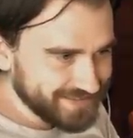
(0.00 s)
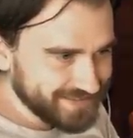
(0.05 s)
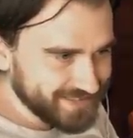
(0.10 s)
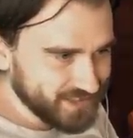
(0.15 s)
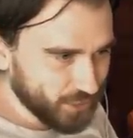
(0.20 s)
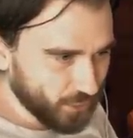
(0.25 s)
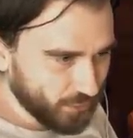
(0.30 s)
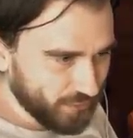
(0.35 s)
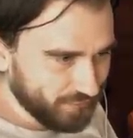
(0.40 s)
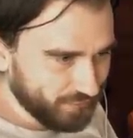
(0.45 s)

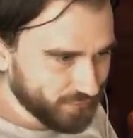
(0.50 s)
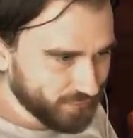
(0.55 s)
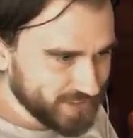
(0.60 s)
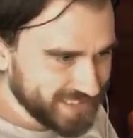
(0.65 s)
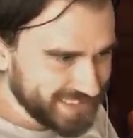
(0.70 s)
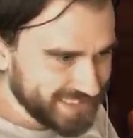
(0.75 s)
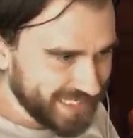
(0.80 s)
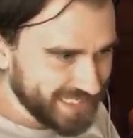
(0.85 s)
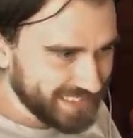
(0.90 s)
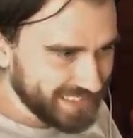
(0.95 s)
Yoda for
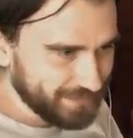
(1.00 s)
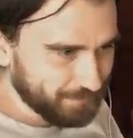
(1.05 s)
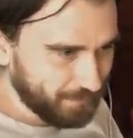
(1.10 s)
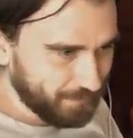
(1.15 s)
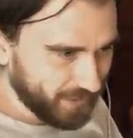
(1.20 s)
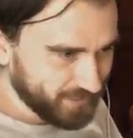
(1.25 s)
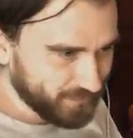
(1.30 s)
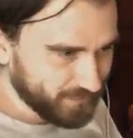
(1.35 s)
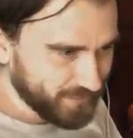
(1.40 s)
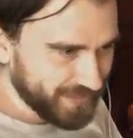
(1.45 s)
sale,
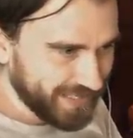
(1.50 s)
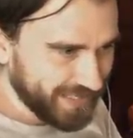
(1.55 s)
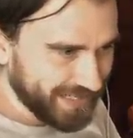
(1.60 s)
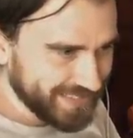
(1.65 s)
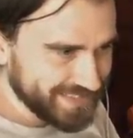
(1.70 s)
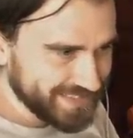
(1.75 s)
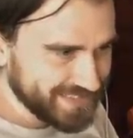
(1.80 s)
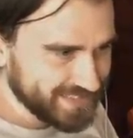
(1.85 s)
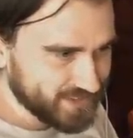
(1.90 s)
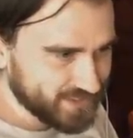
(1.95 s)
Butt with
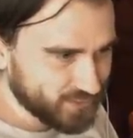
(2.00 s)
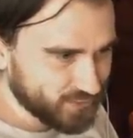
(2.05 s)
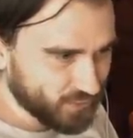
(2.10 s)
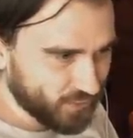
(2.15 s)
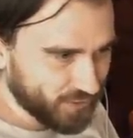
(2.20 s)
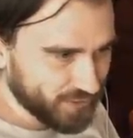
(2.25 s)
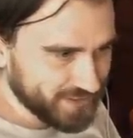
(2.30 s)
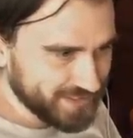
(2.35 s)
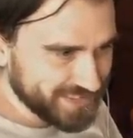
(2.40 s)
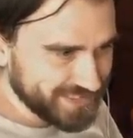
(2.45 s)
Ass,
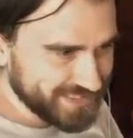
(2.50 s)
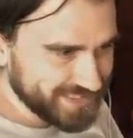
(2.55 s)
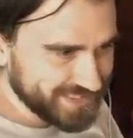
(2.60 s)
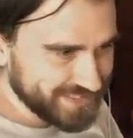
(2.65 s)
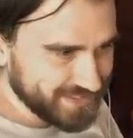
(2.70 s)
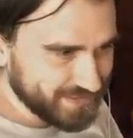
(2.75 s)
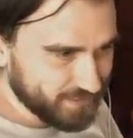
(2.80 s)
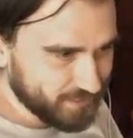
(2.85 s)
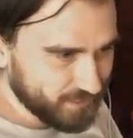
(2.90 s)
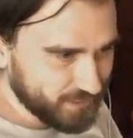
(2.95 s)

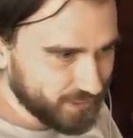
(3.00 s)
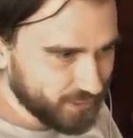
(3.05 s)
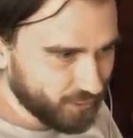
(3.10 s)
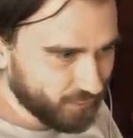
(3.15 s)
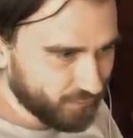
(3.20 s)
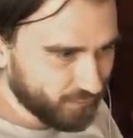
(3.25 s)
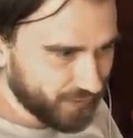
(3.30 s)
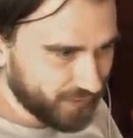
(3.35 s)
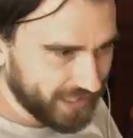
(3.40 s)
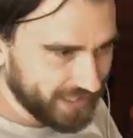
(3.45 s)

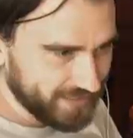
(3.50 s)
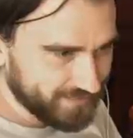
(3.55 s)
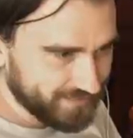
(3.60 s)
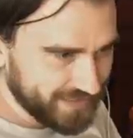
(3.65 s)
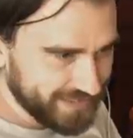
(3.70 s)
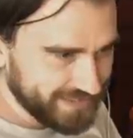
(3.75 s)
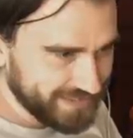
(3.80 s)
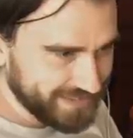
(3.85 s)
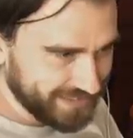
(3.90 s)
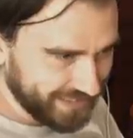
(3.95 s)
Trunks305
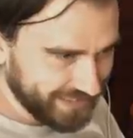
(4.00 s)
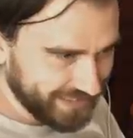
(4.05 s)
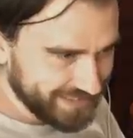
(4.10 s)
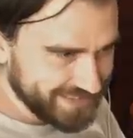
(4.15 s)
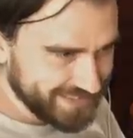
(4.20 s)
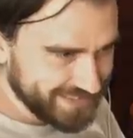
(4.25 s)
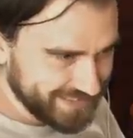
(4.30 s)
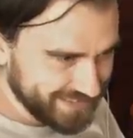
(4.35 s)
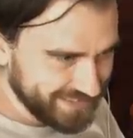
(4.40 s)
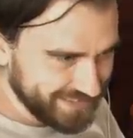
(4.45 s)
in
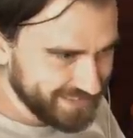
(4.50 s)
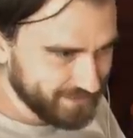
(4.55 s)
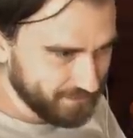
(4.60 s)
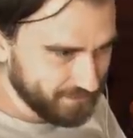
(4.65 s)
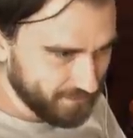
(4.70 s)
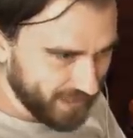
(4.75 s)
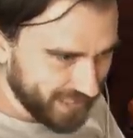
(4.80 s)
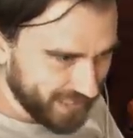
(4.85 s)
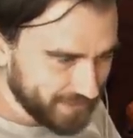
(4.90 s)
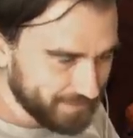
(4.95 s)
KC,
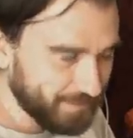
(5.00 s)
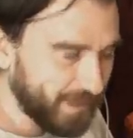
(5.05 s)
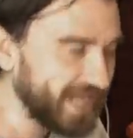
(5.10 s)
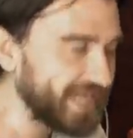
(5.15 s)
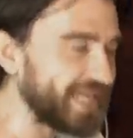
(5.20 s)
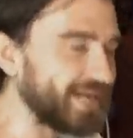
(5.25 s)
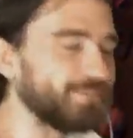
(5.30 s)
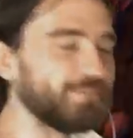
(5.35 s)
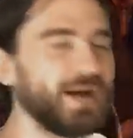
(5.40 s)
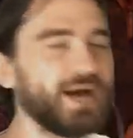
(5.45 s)
and
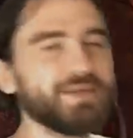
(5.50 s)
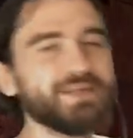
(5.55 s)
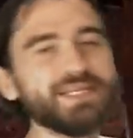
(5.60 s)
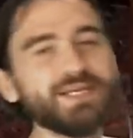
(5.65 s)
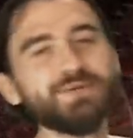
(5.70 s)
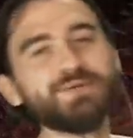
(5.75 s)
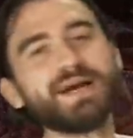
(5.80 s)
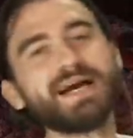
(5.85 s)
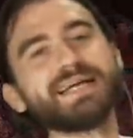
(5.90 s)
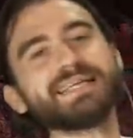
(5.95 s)
Michael Brown.
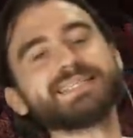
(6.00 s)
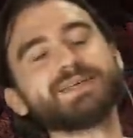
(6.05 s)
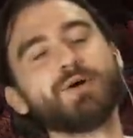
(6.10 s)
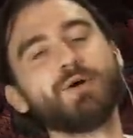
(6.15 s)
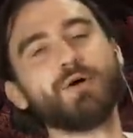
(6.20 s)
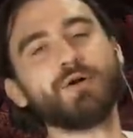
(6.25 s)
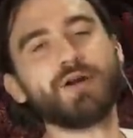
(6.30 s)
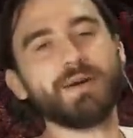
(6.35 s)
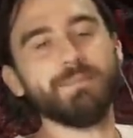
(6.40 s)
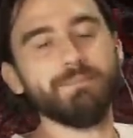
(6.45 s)
You guys
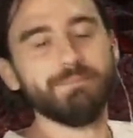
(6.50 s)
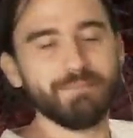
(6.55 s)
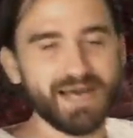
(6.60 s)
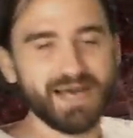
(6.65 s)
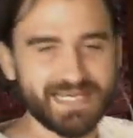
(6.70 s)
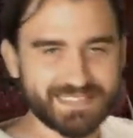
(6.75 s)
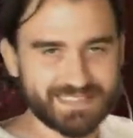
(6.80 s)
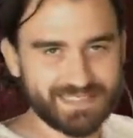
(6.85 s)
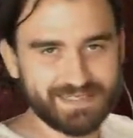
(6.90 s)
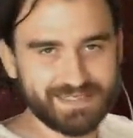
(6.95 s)
are
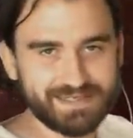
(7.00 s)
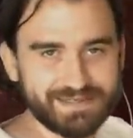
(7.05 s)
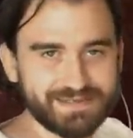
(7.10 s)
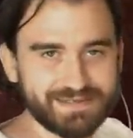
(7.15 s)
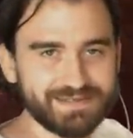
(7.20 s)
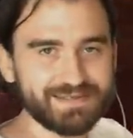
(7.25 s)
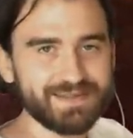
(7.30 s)
amazing.